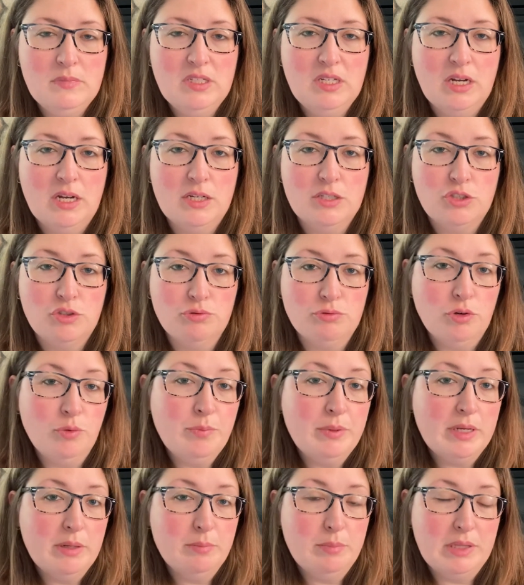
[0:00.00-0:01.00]
A
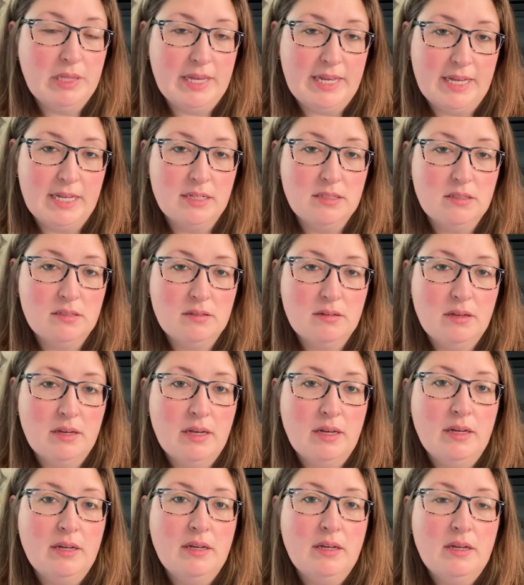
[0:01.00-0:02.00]
drooping plant,
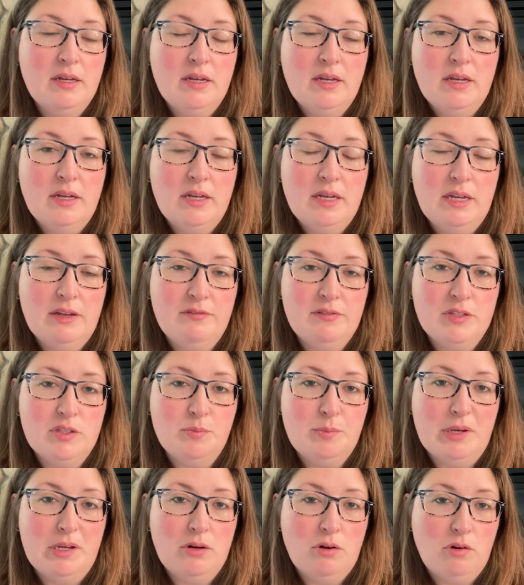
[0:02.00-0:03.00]
if it's
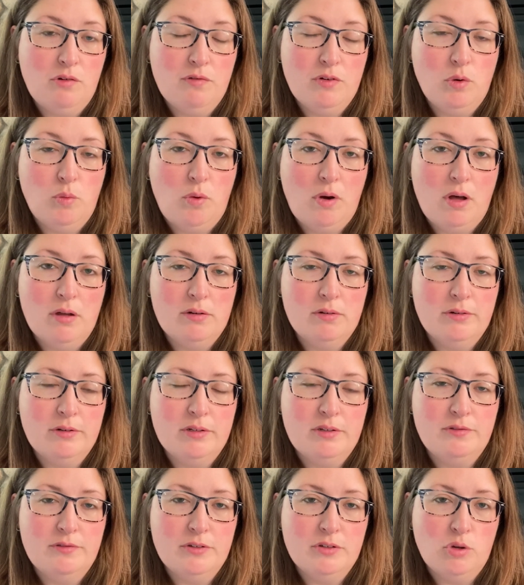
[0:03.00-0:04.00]
been
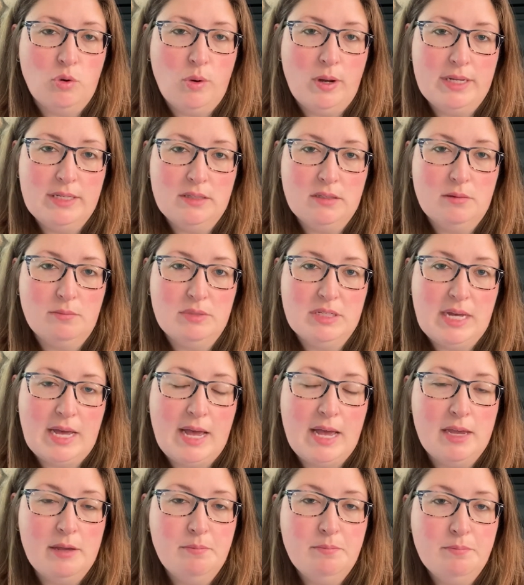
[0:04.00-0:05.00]
overwatered for quite some
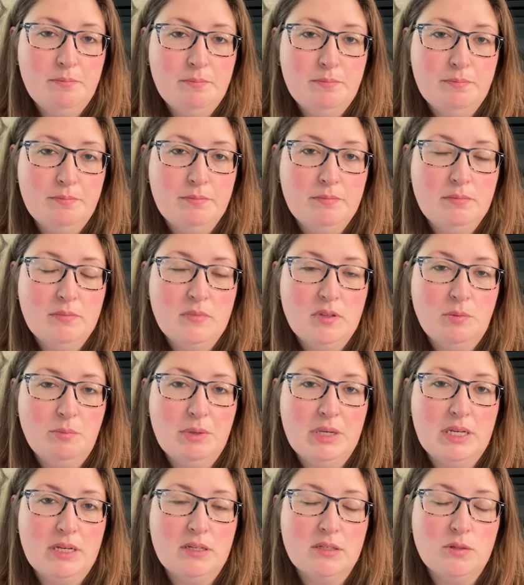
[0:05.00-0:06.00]
time,
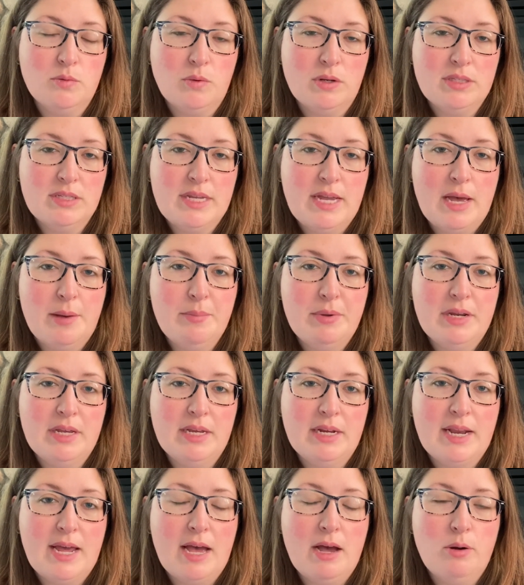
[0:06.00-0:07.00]
because what's
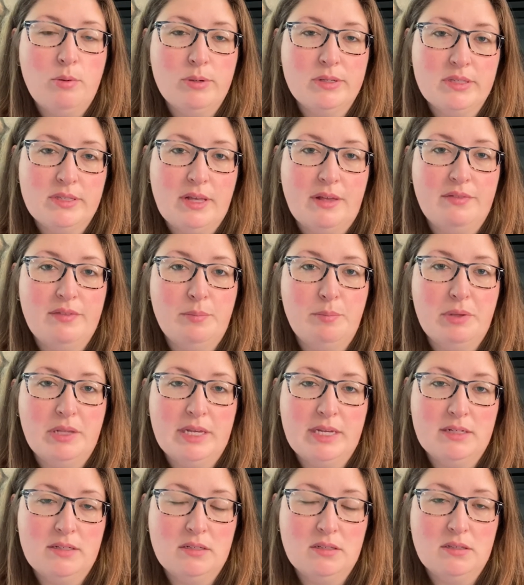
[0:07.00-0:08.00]
happening now is that the
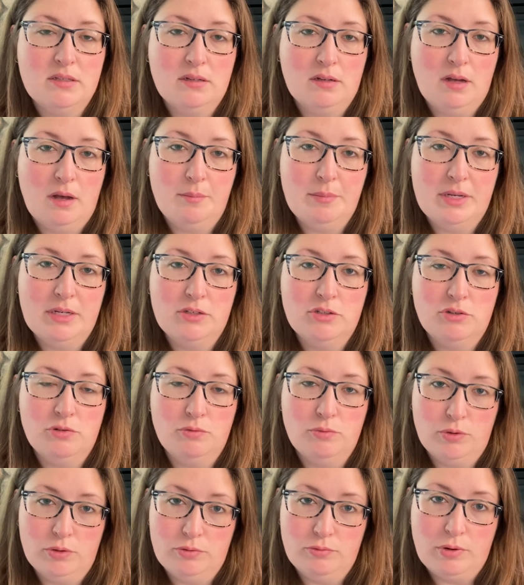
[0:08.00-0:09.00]
plant is succumbing to
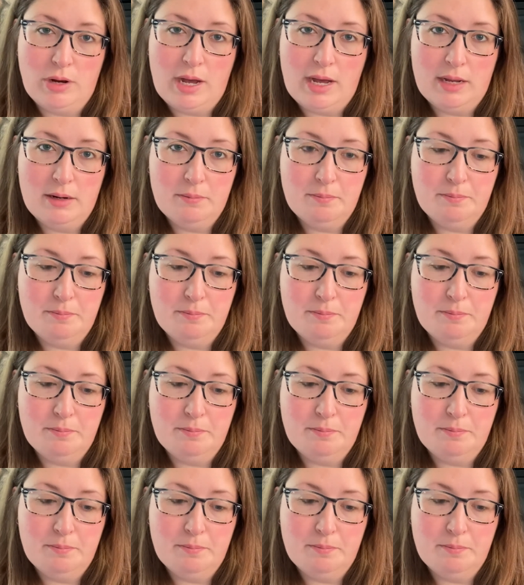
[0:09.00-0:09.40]
root rot.